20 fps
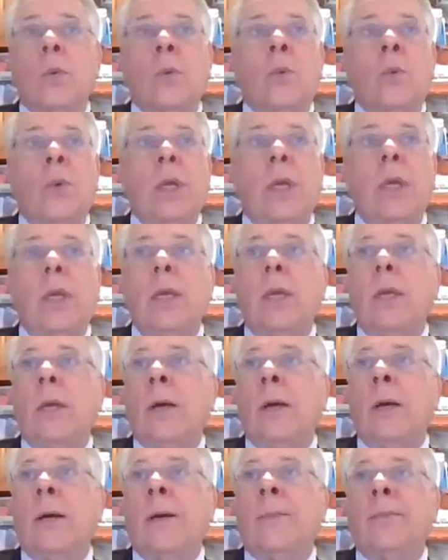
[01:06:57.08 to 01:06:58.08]
We
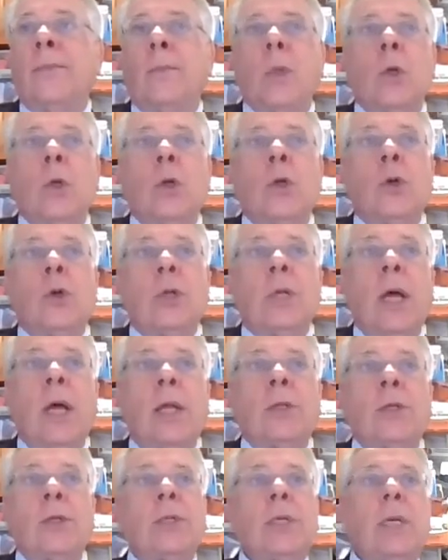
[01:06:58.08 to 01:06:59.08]
could
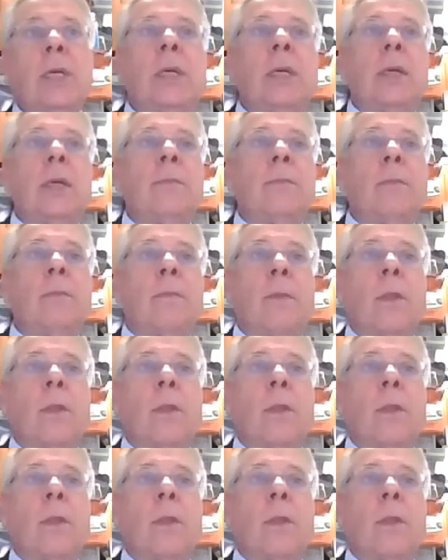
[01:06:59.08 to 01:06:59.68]
not see